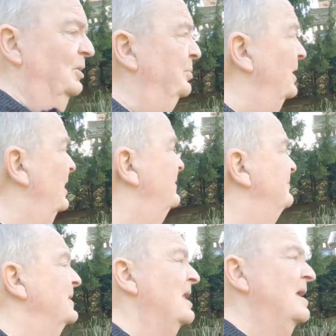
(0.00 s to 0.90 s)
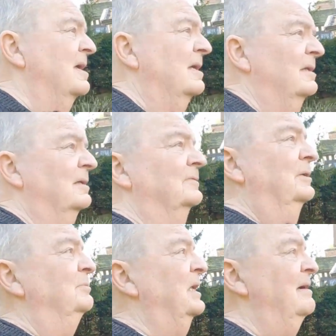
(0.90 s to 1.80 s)
popular. Now I've
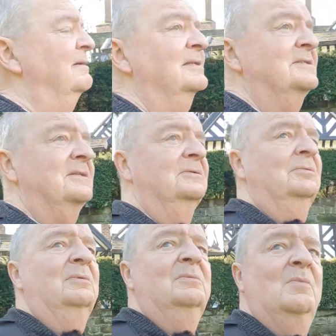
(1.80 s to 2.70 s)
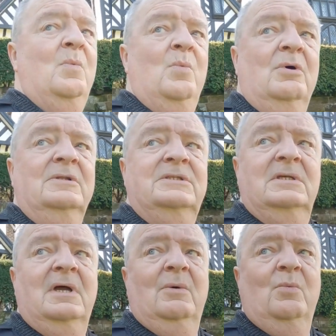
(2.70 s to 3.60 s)
come down into what
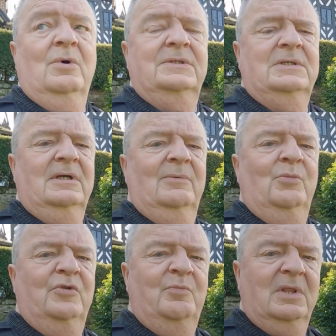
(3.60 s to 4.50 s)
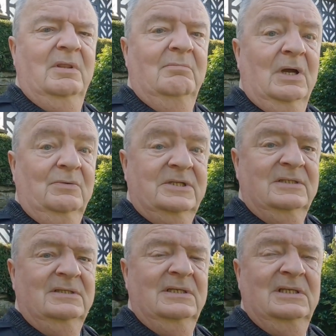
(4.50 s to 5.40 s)
at one time would have been the moat,
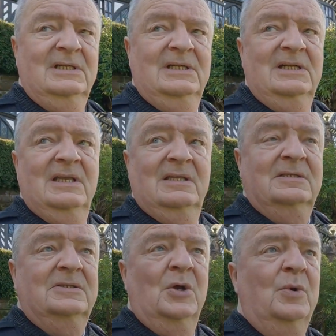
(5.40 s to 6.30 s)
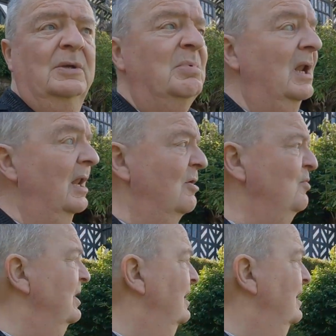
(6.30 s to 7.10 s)
so we're below the